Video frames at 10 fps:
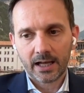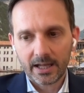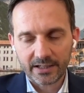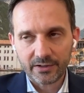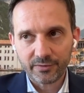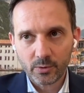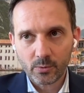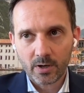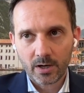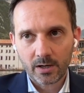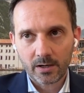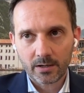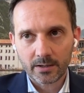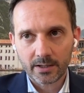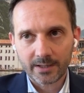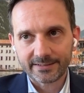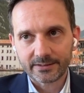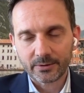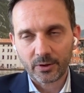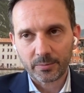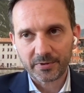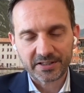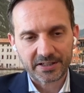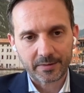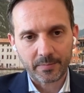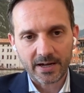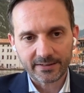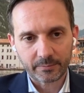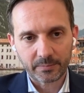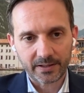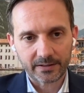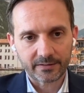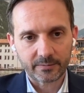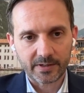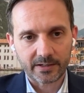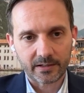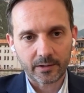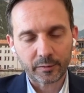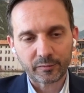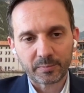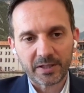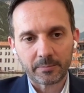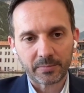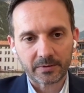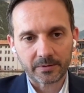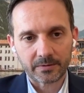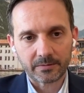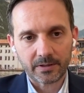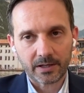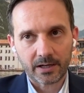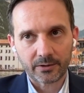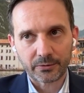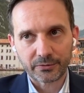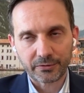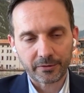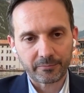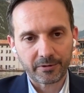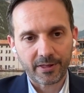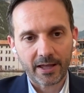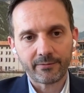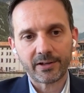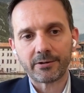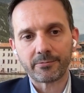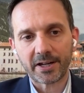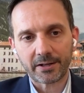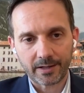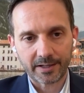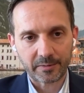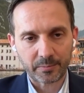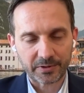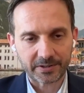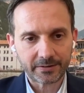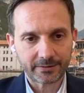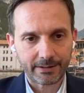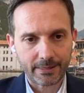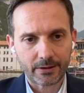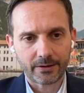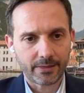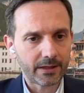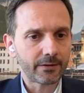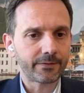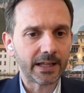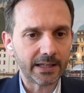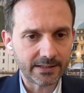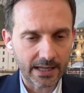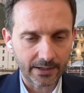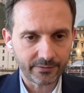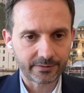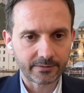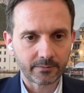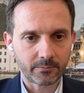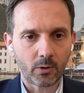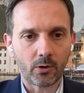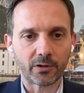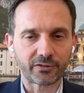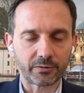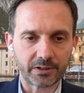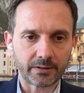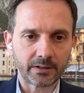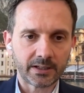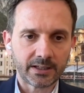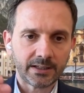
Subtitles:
And if you are at least operating in my space, where a lot of people are concerned with heavily regulated products, think of the ETFs, or also the